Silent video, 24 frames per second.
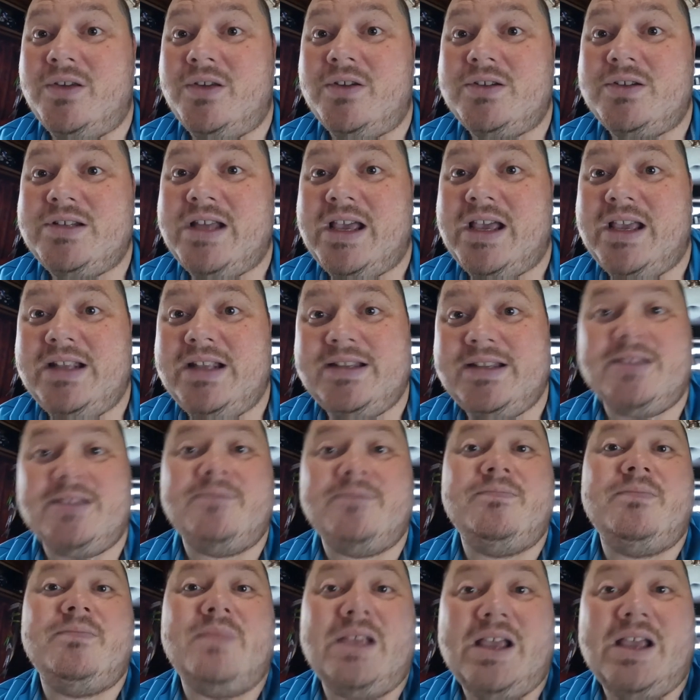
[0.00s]
you're tight,
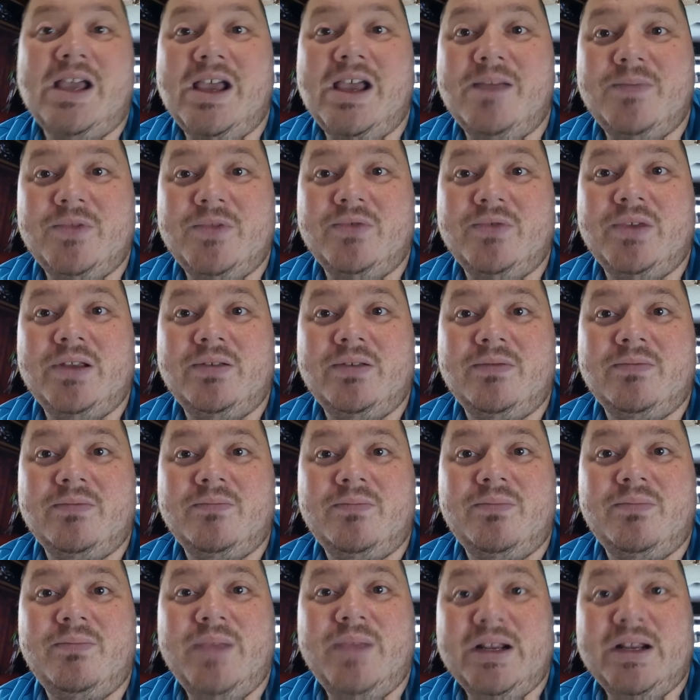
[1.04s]
I'm doing
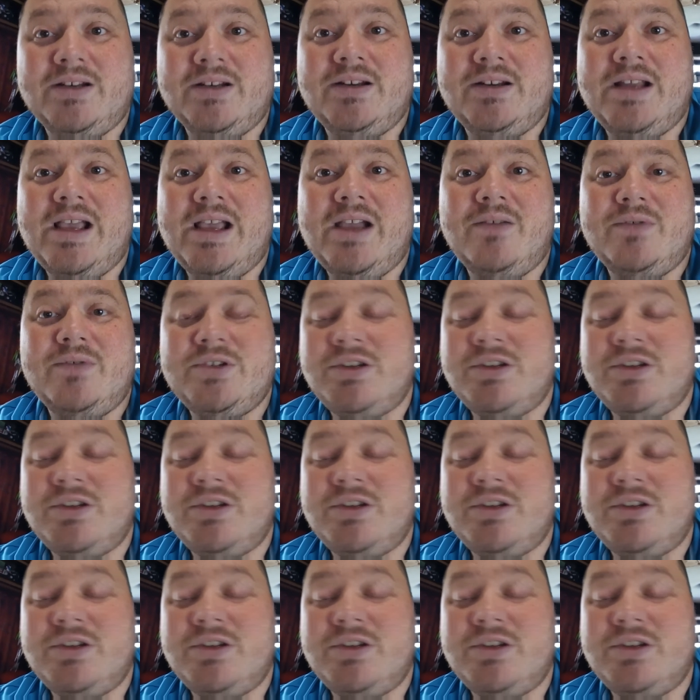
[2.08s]
better now,